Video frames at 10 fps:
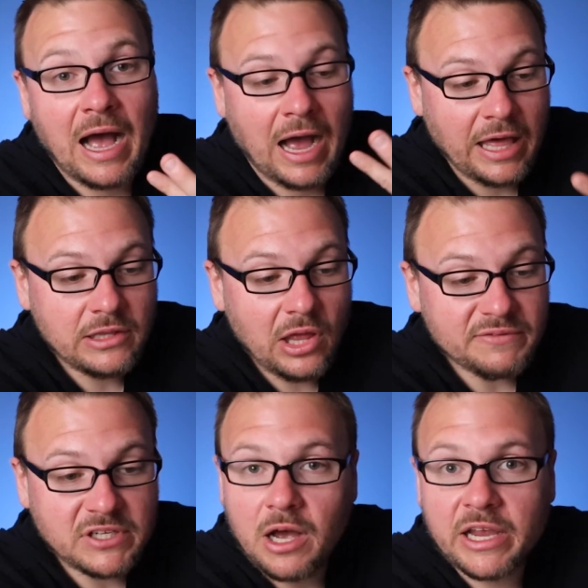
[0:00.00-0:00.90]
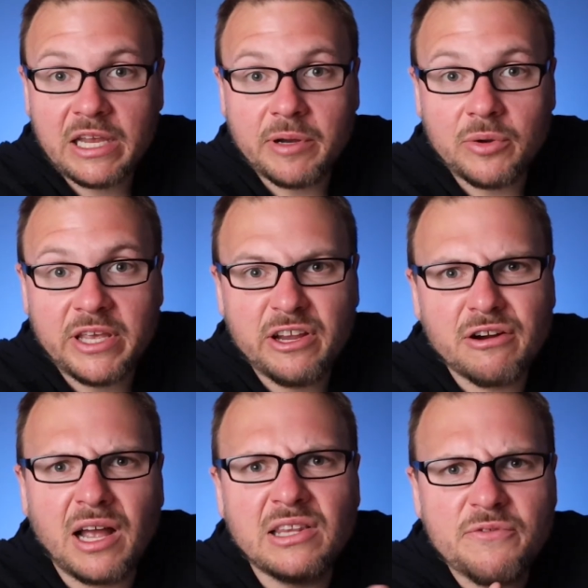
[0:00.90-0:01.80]
I love talking about
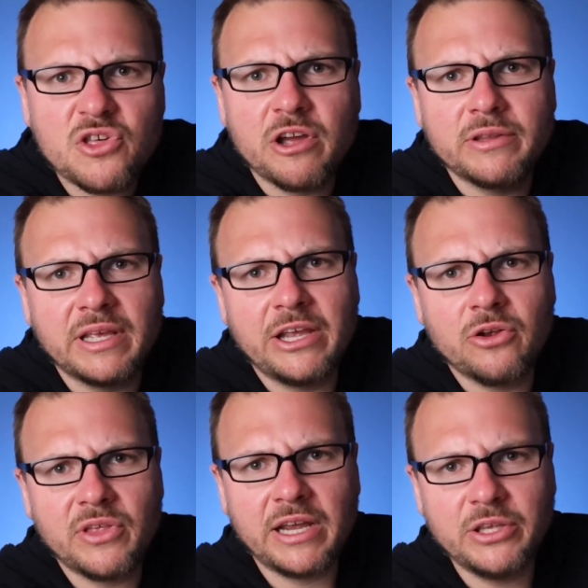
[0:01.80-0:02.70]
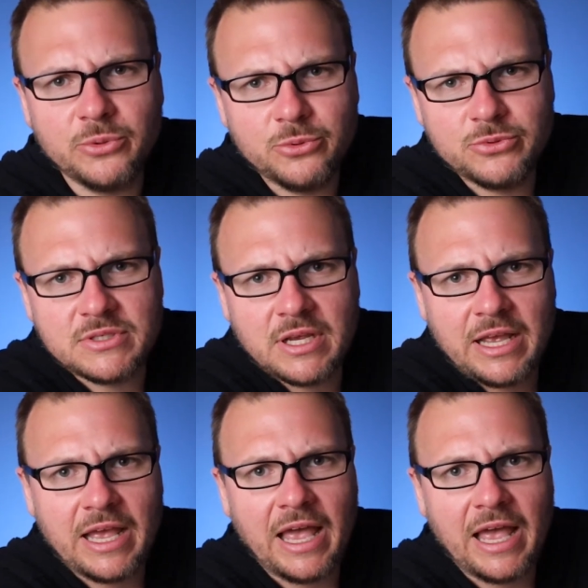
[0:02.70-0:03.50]
gear. I love sharing the gear that I use,